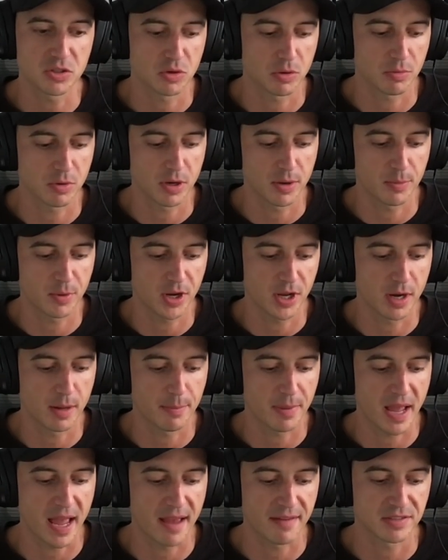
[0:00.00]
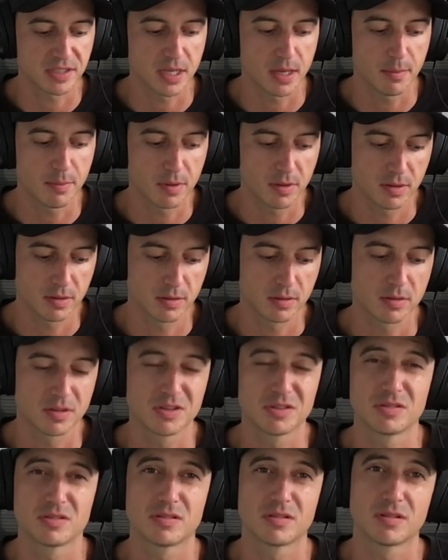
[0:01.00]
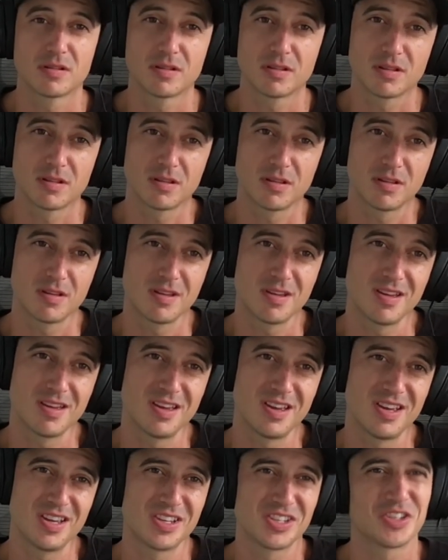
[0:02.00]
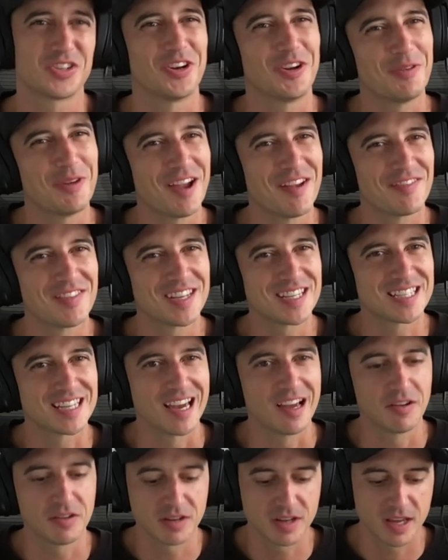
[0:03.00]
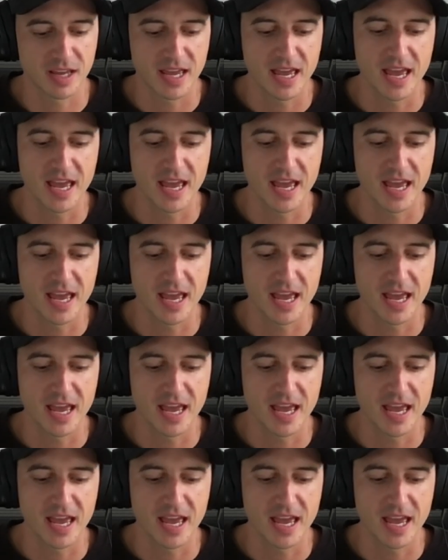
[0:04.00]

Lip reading: So I'm gonna bring it up a half step. So now we have this sound.